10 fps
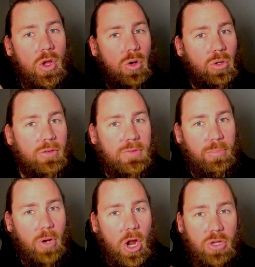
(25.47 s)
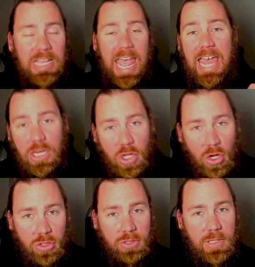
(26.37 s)
all of the pros and the
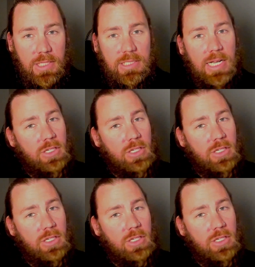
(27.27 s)
cons for this deck.